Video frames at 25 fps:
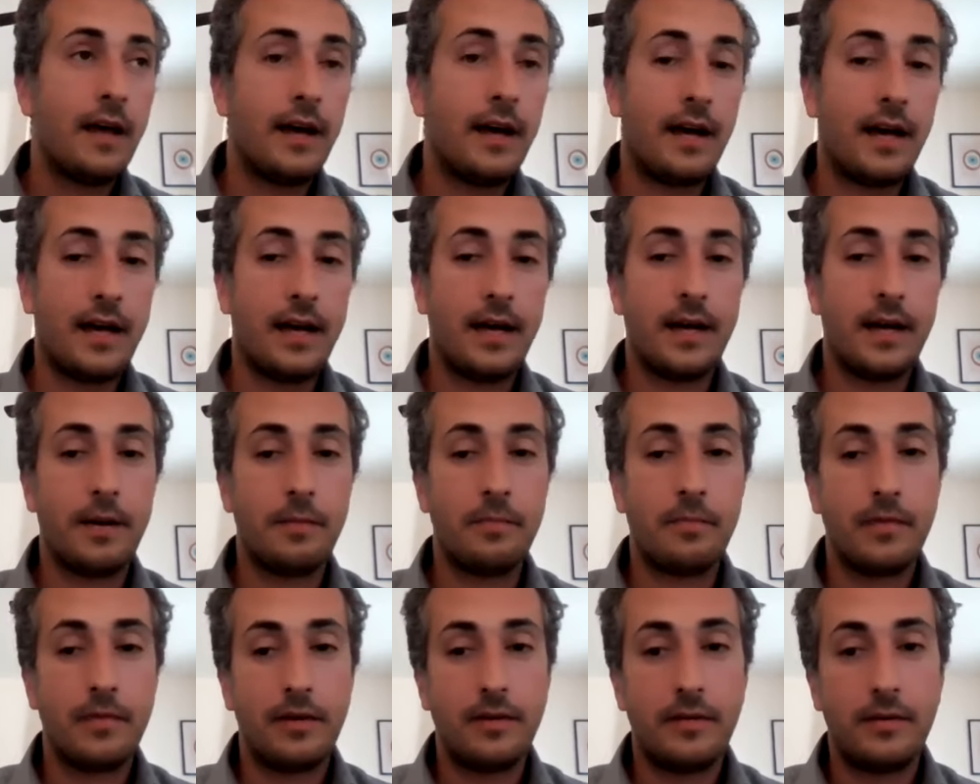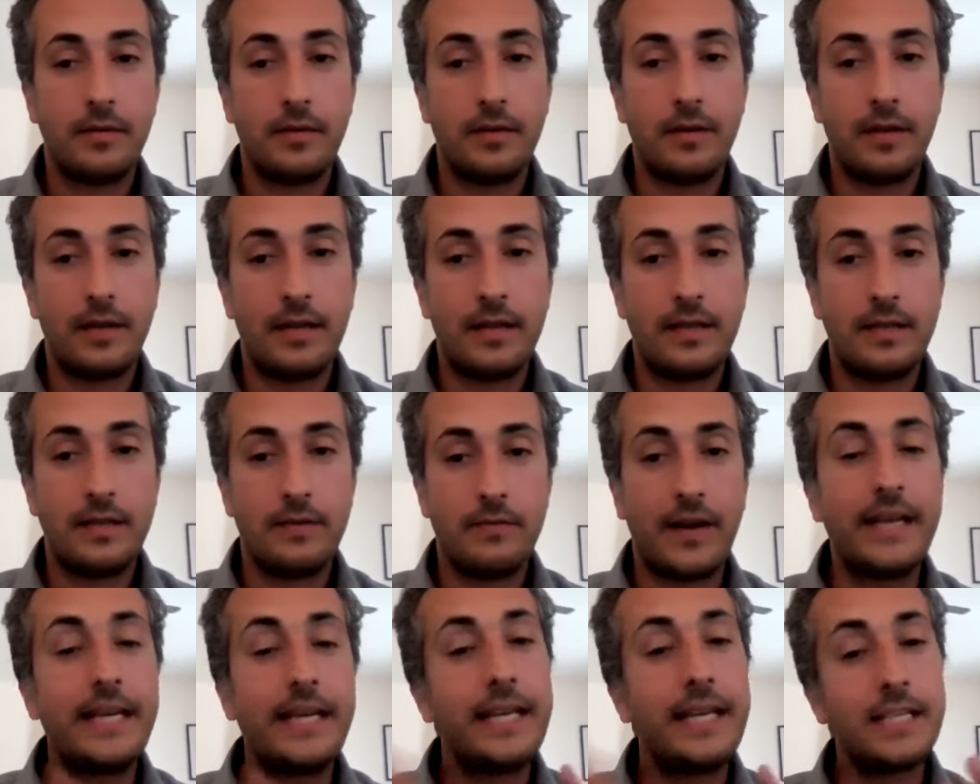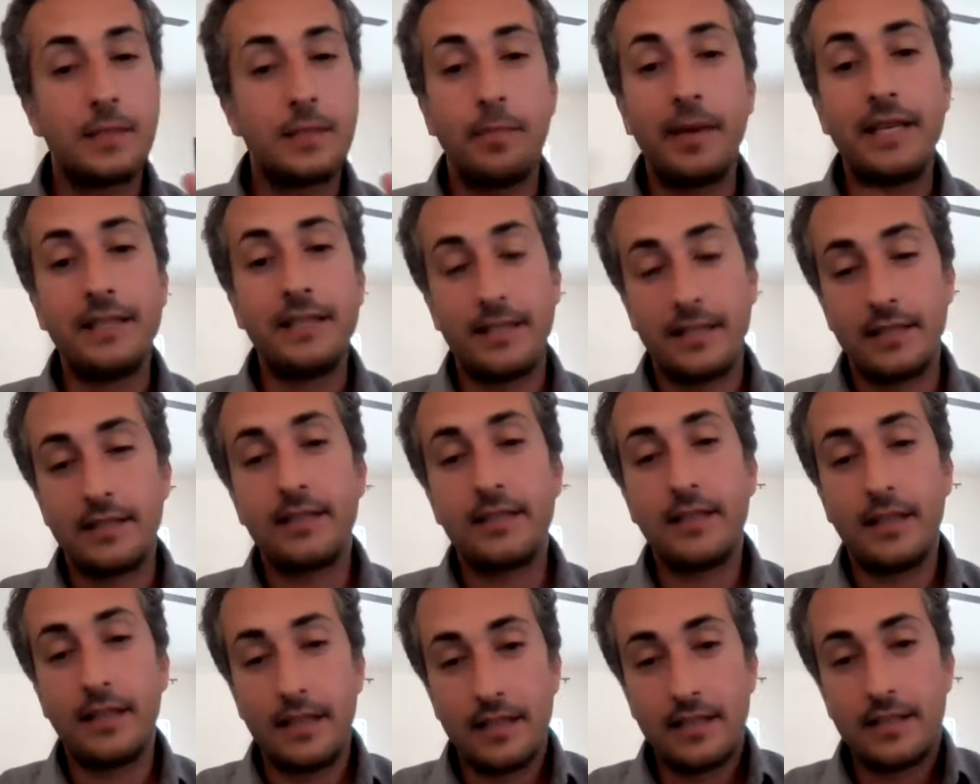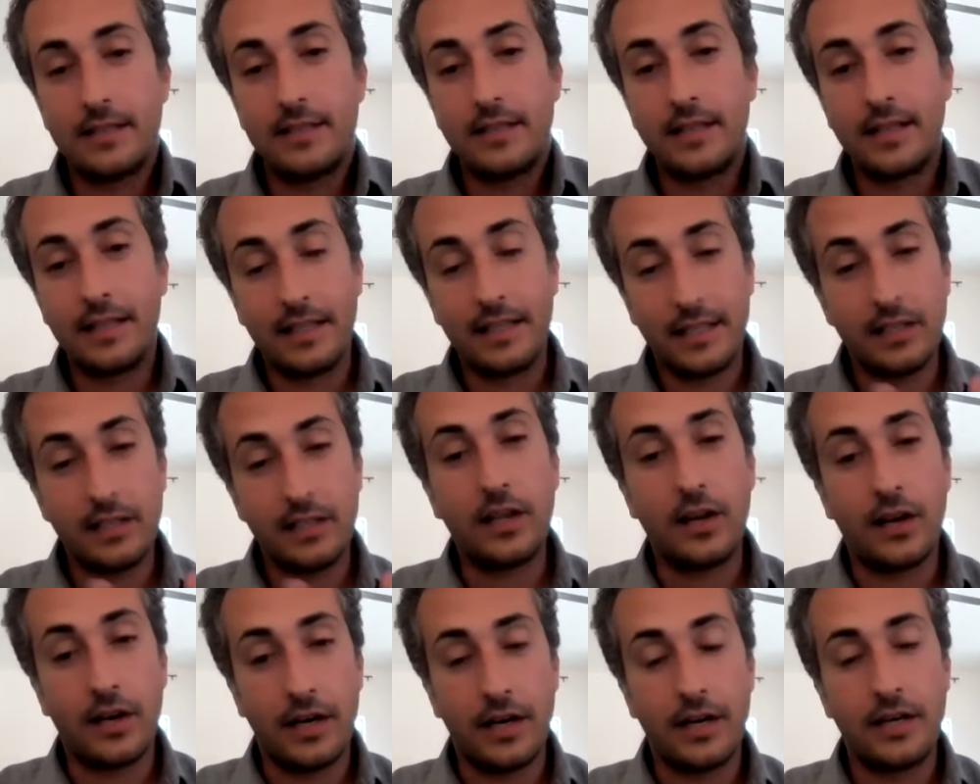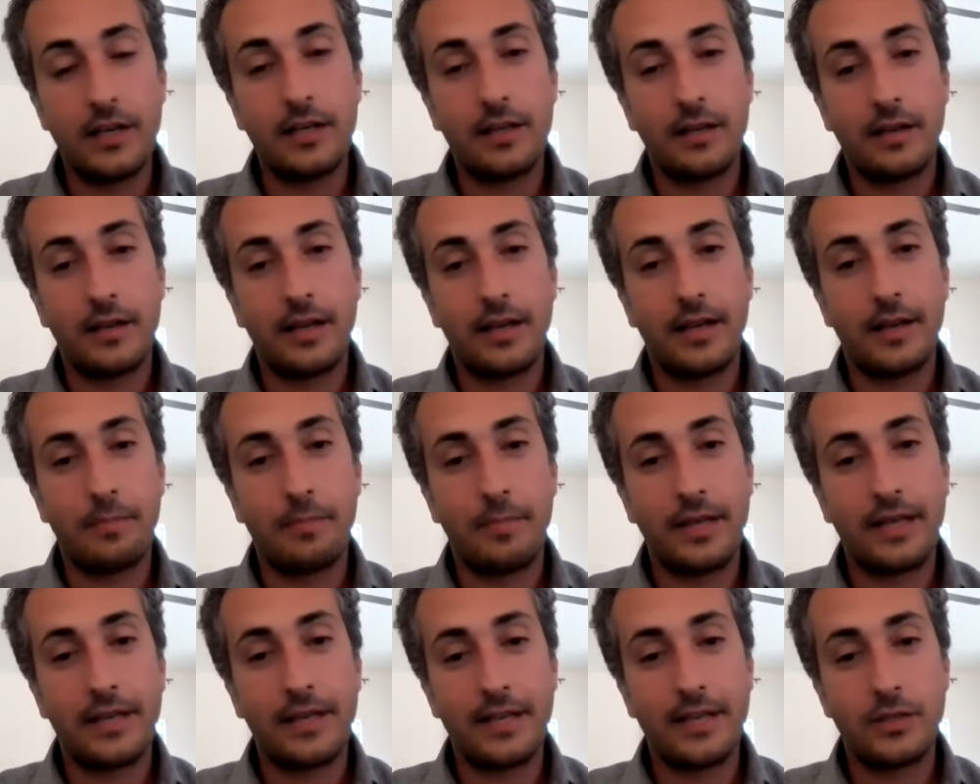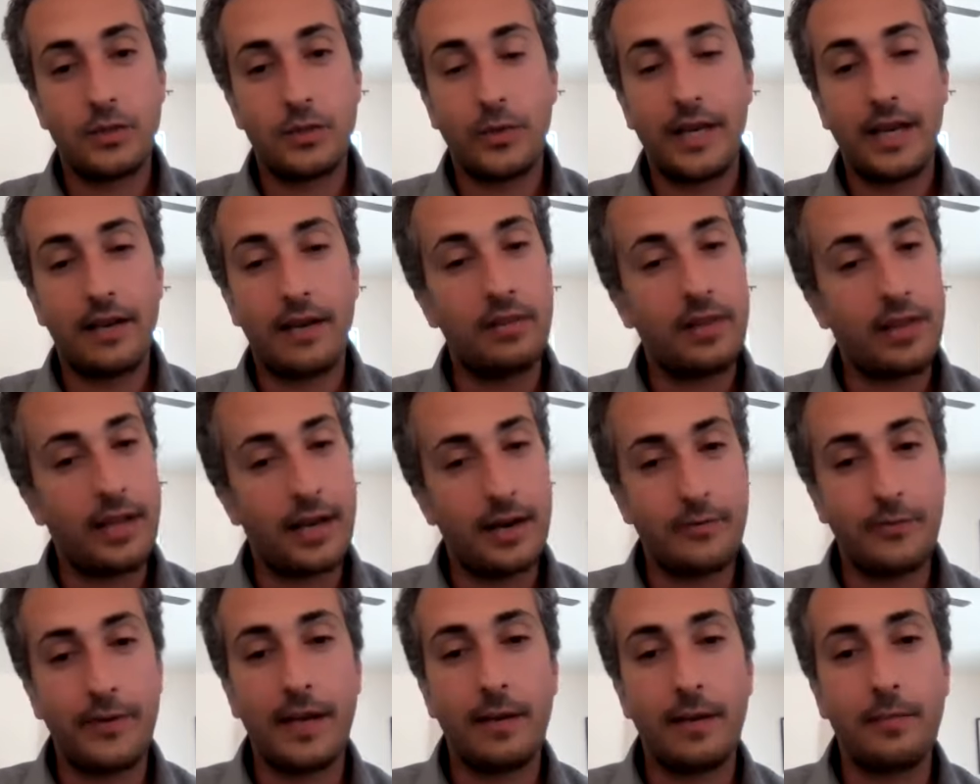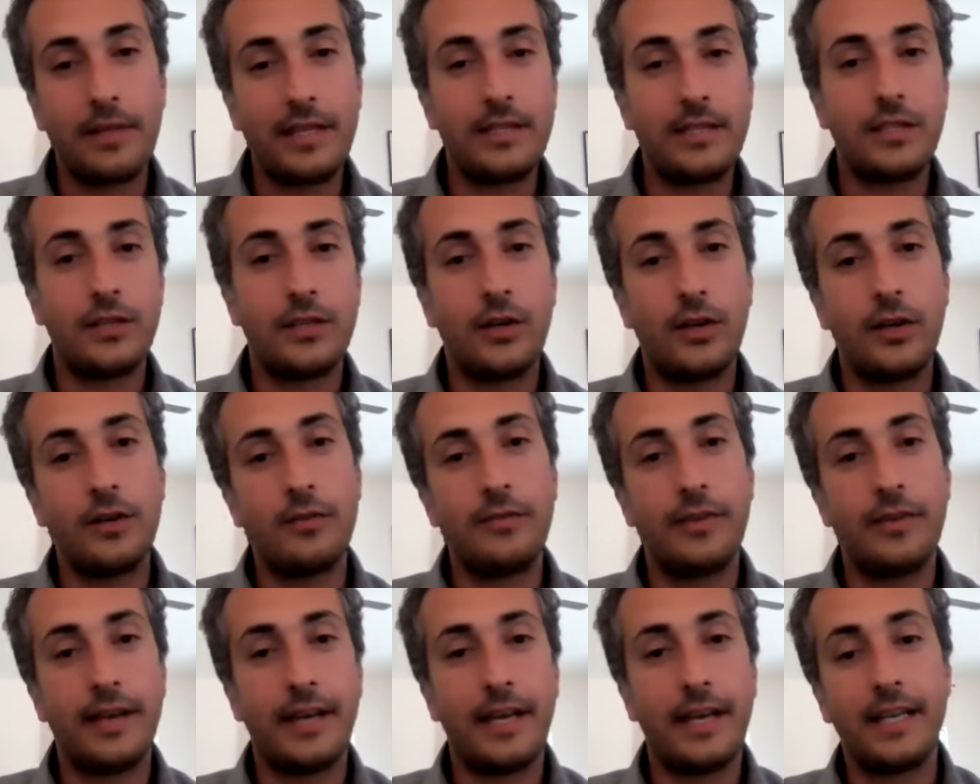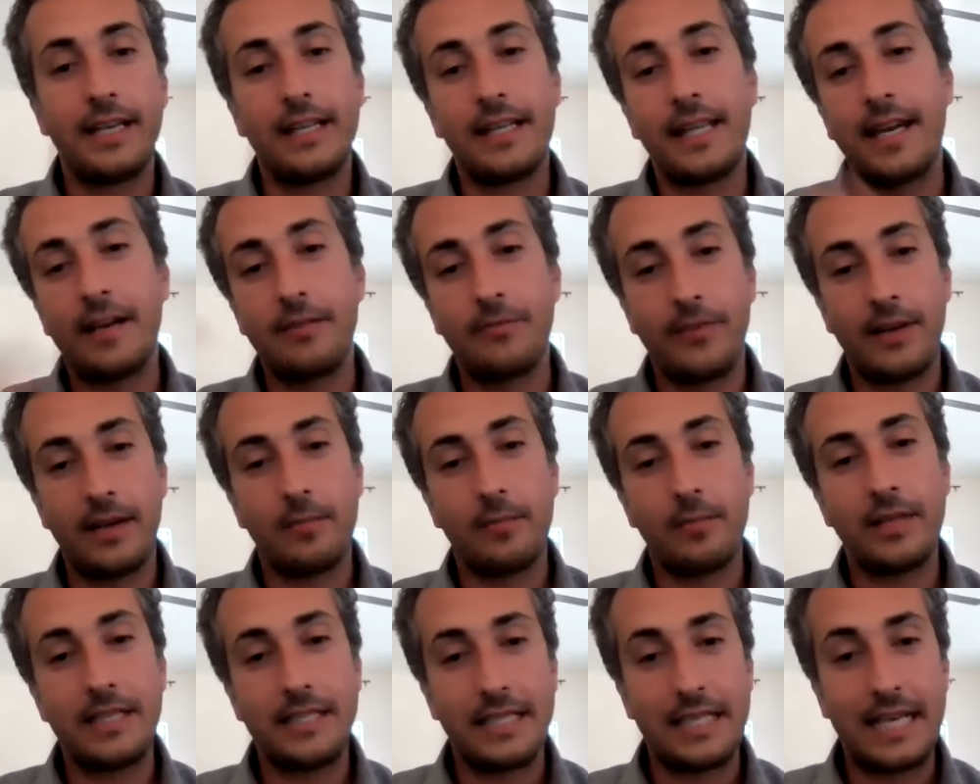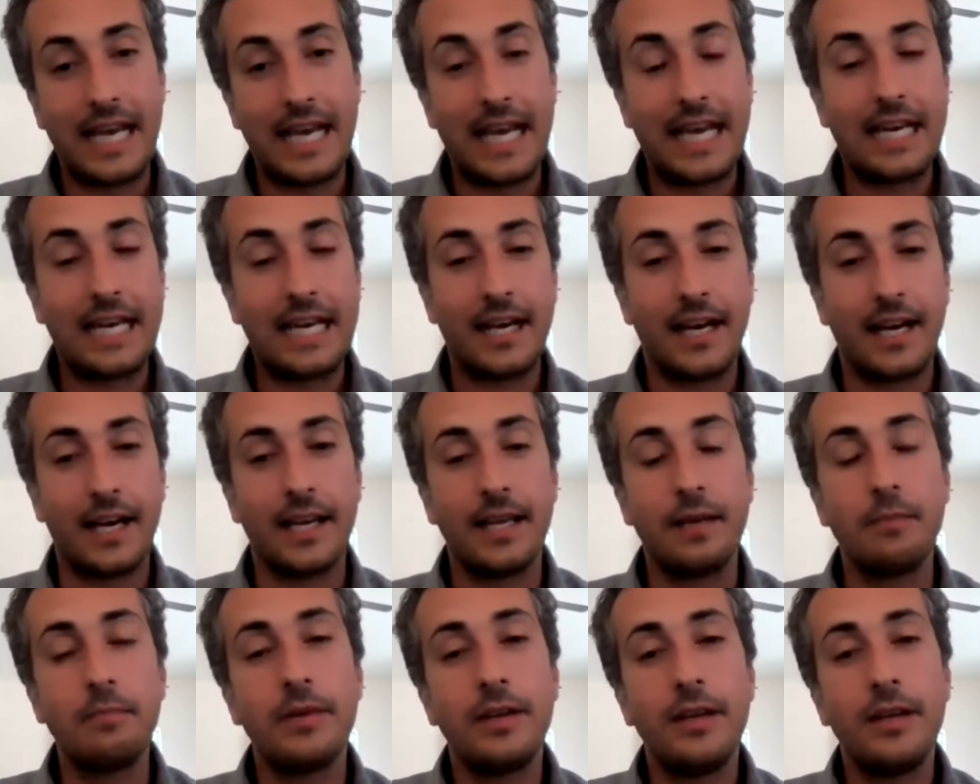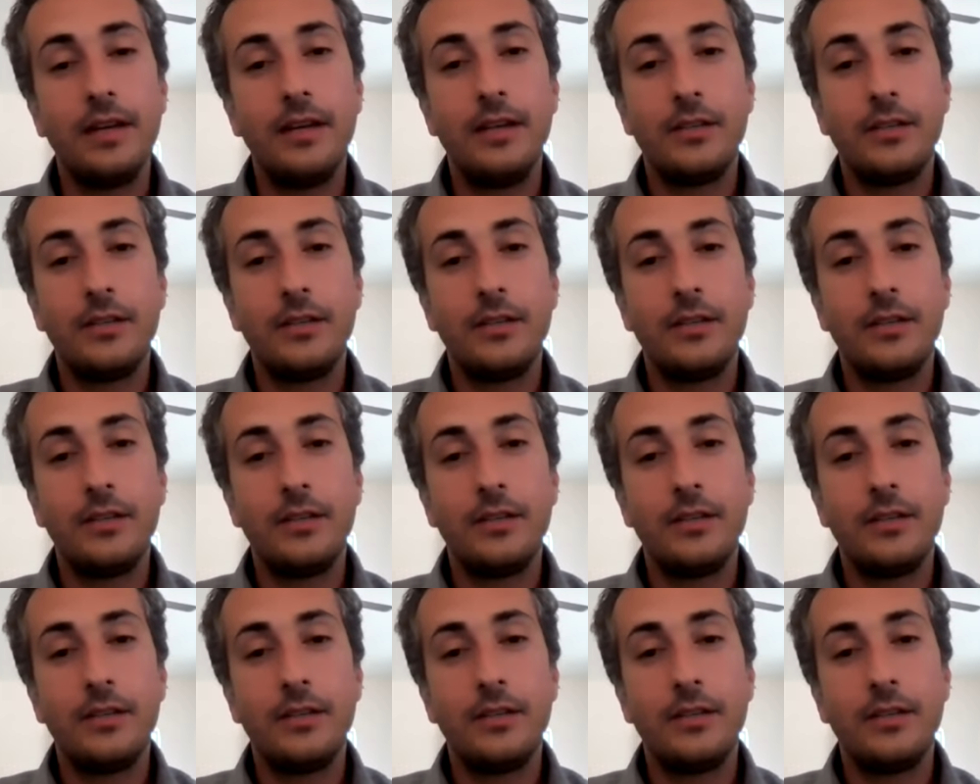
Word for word: Um, finding space is, is a little hard uh, because we have a lot of families in Irvine, a lot of families in Anaheim.